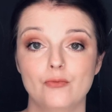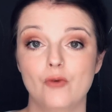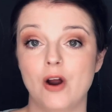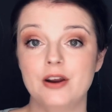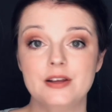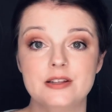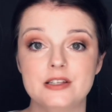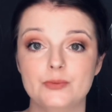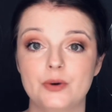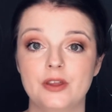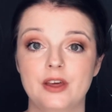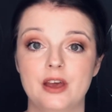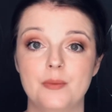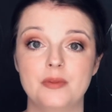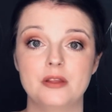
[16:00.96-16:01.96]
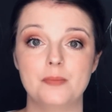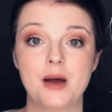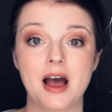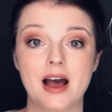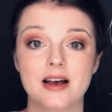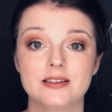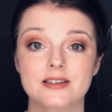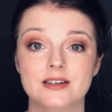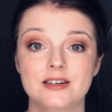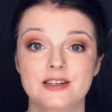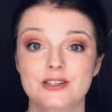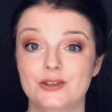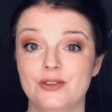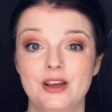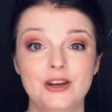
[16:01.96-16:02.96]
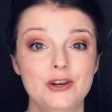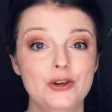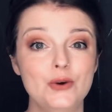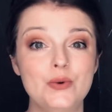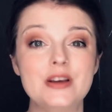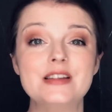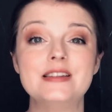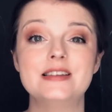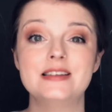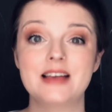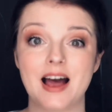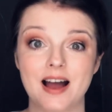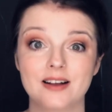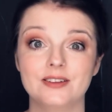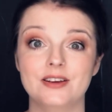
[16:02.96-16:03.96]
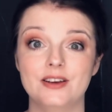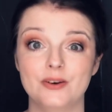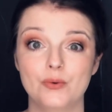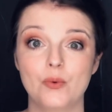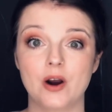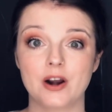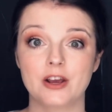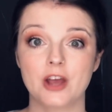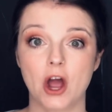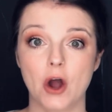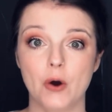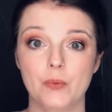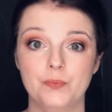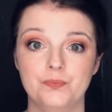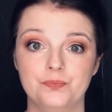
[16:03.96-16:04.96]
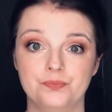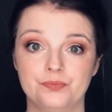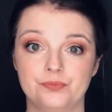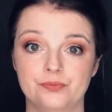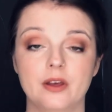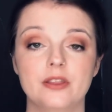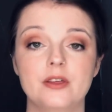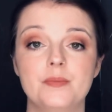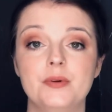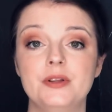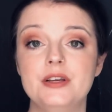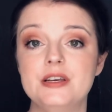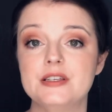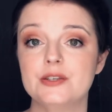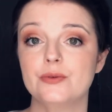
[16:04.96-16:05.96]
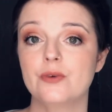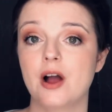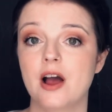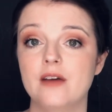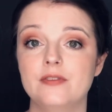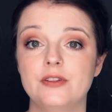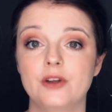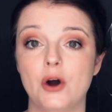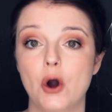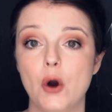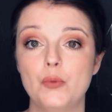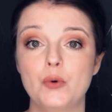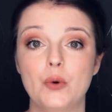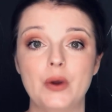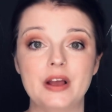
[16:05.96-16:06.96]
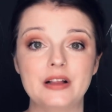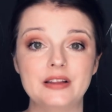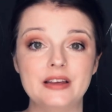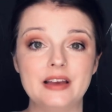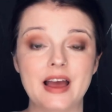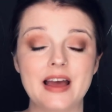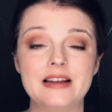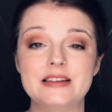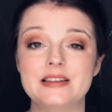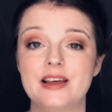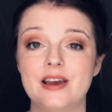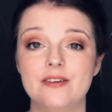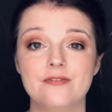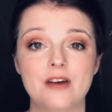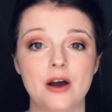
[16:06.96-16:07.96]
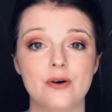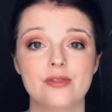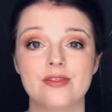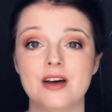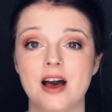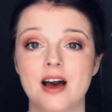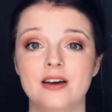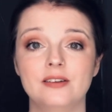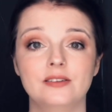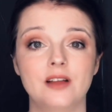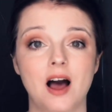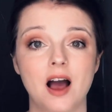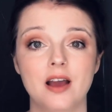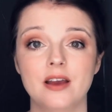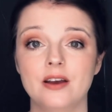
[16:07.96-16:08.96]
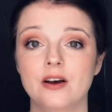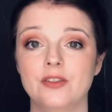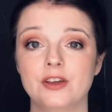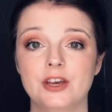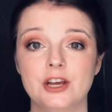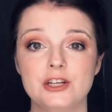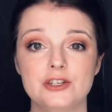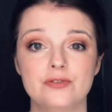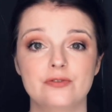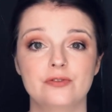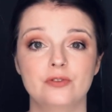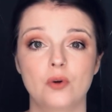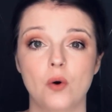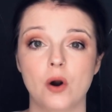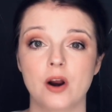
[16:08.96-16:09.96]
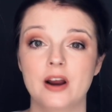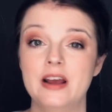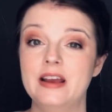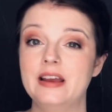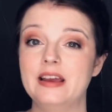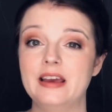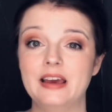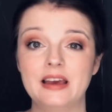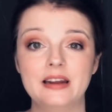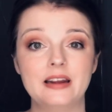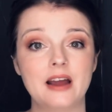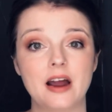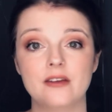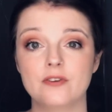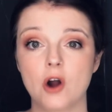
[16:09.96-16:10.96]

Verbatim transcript: run ins with him in the past, so they knew exactly where to go. The police arrived at the home quickly and they found Thad lying on the kitchen floor, in and out of